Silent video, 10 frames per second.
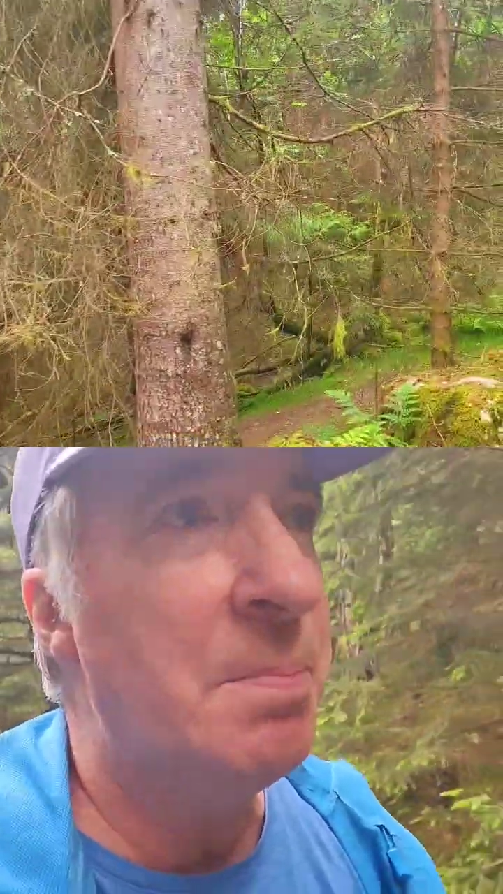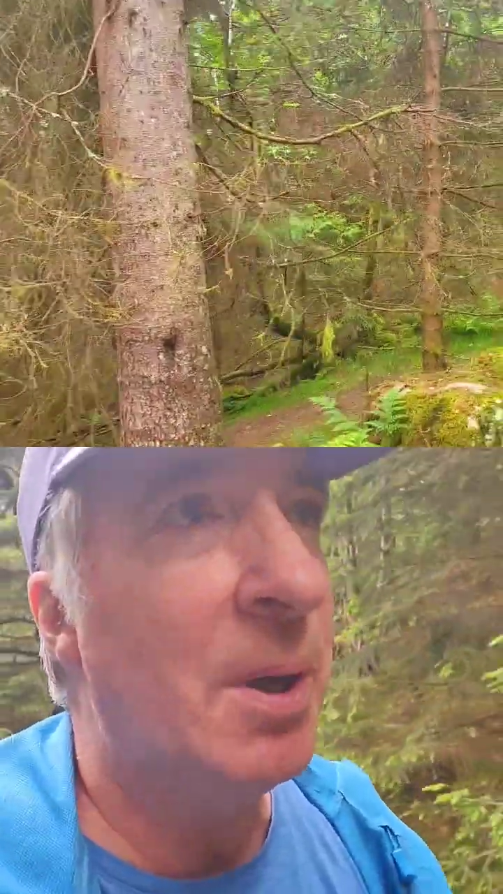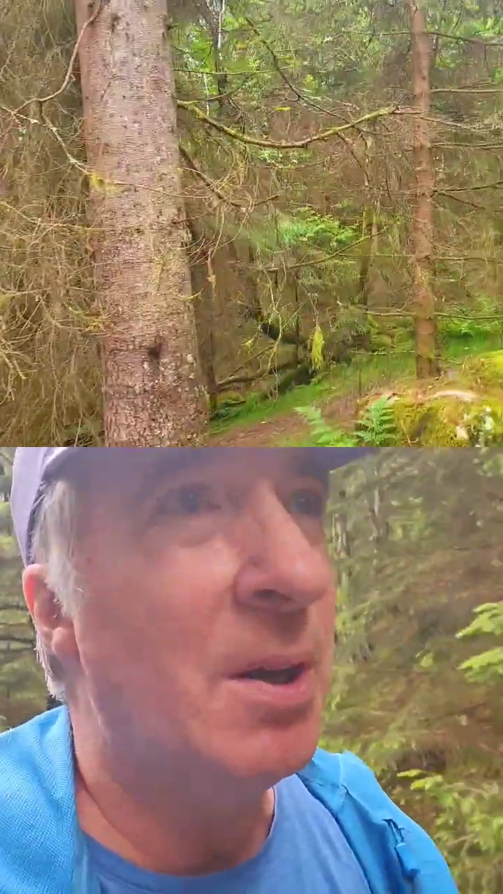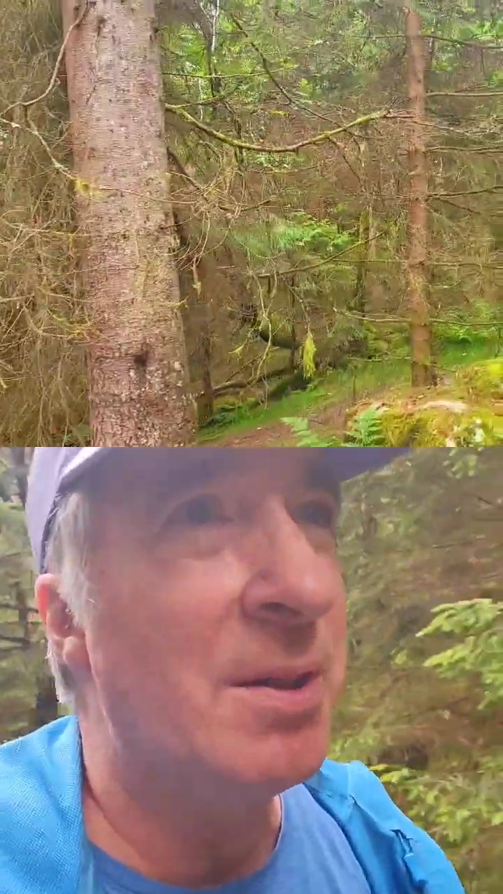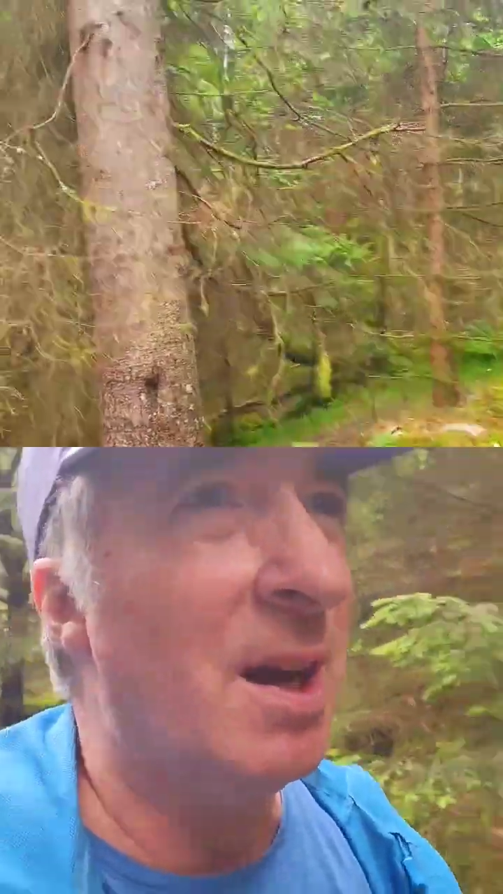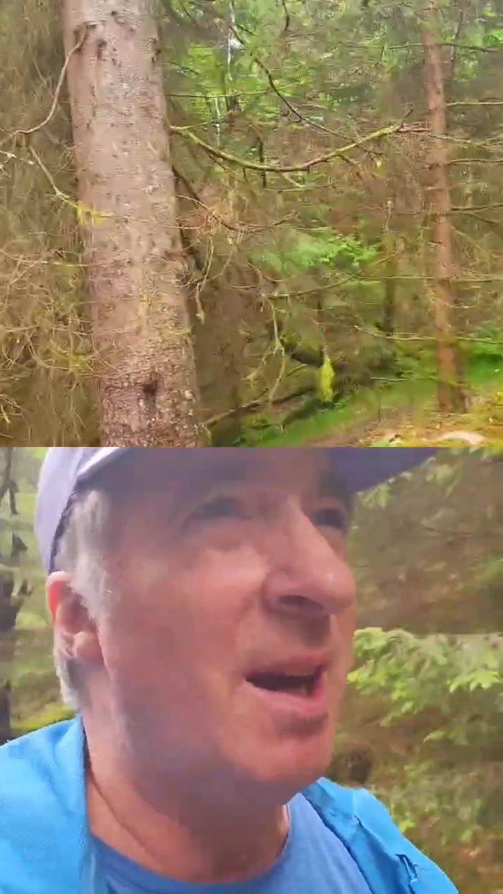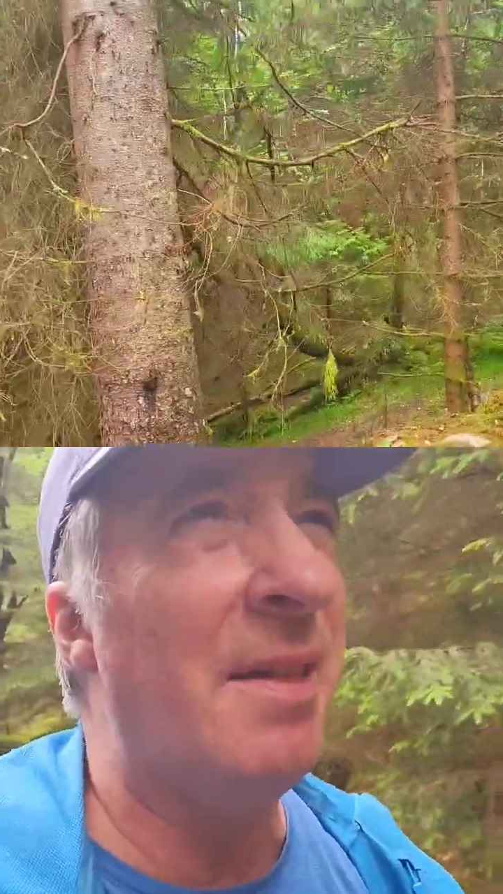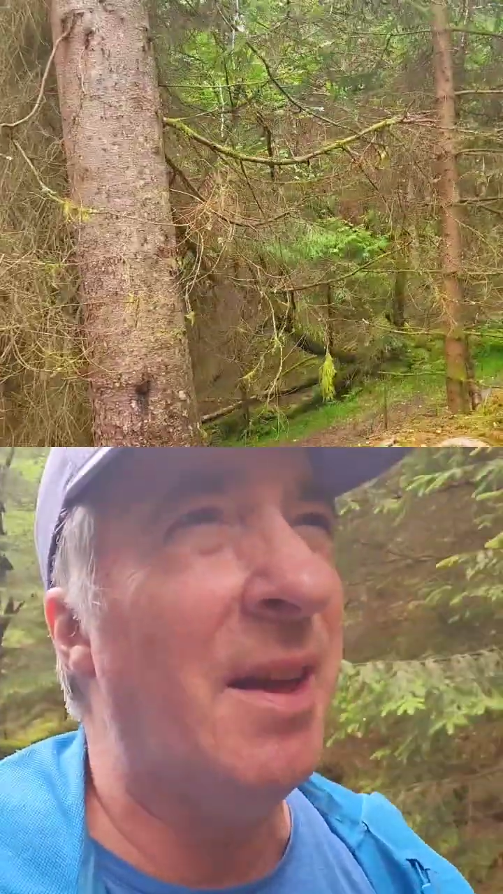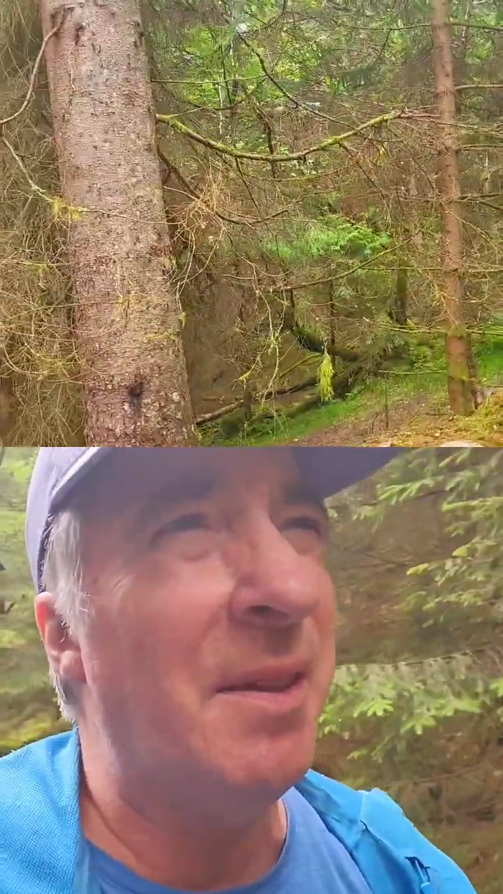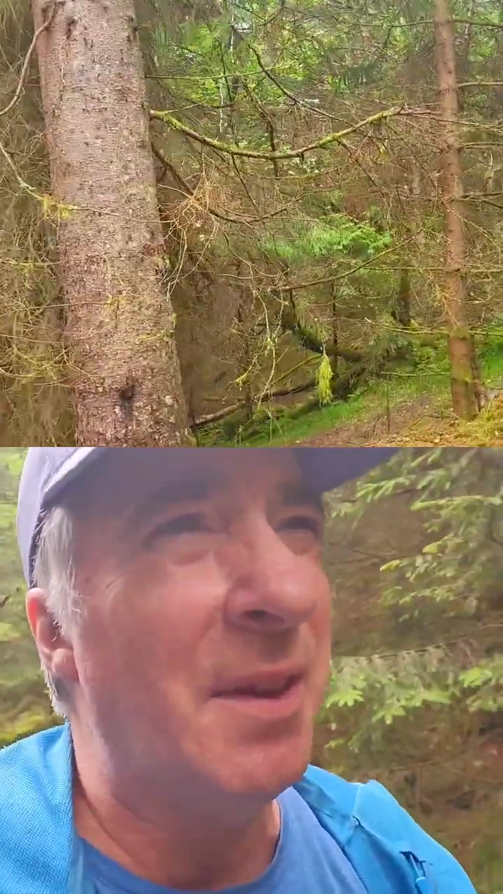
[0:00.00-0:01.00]
because I
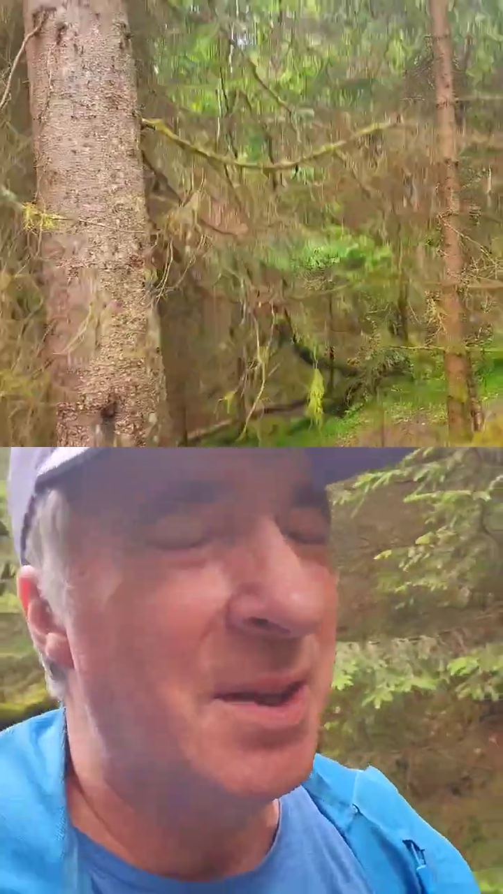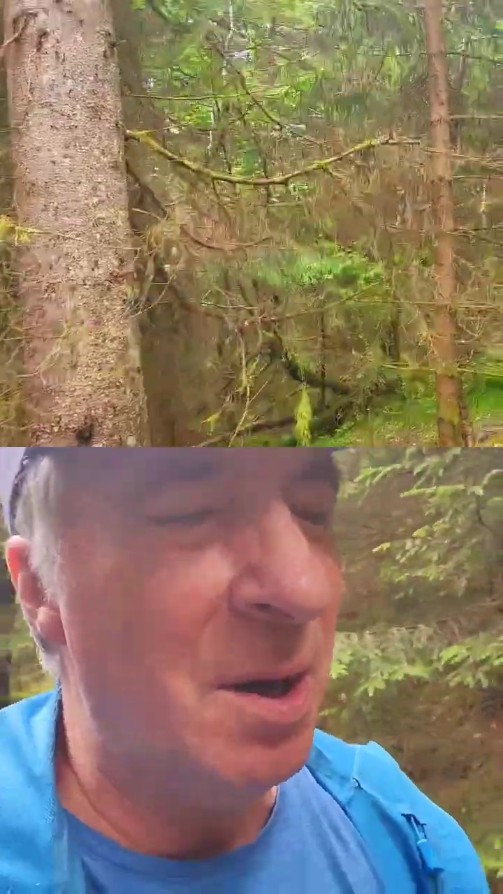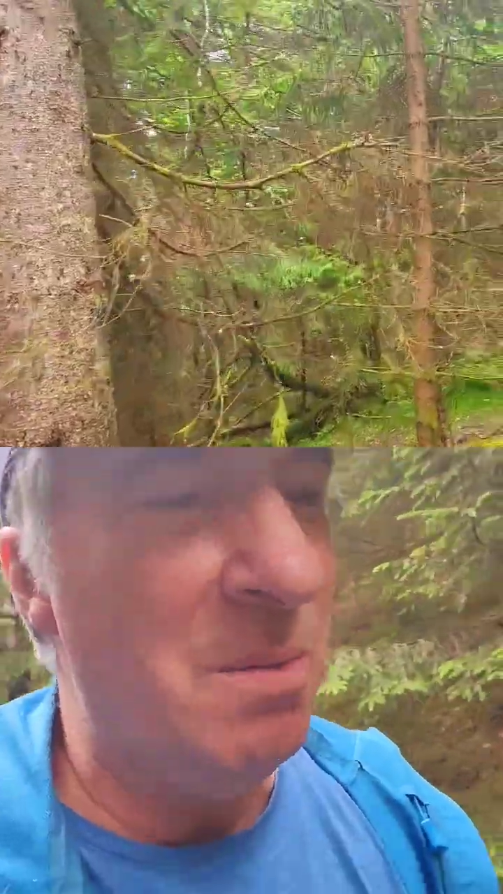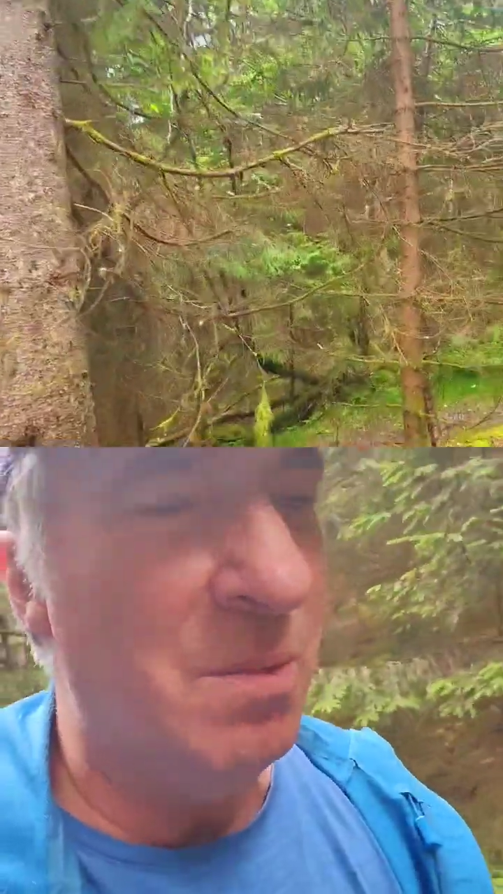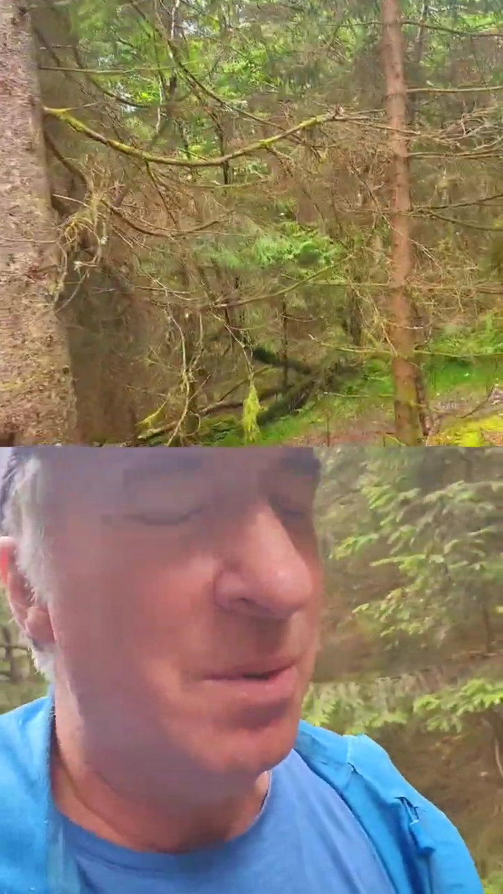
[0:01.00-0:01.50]
think they don't